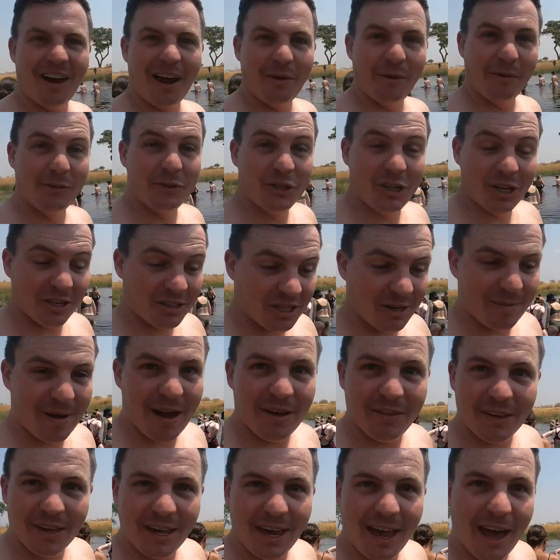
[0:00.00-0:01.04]
we've just come
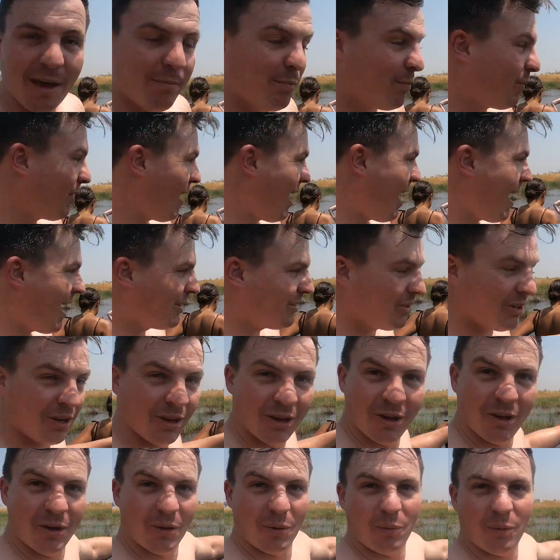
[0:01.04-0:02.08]
out of the camp and
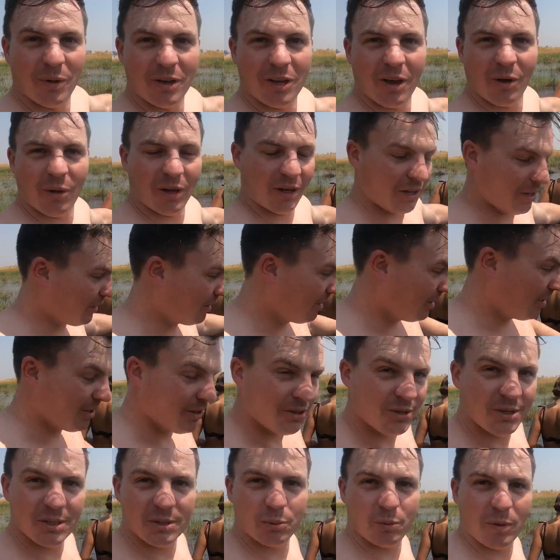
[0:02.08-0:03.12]
we're going
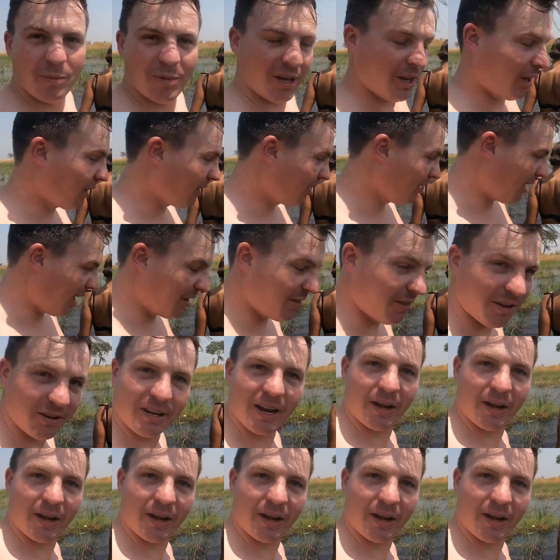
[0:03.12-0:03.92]
swimming in the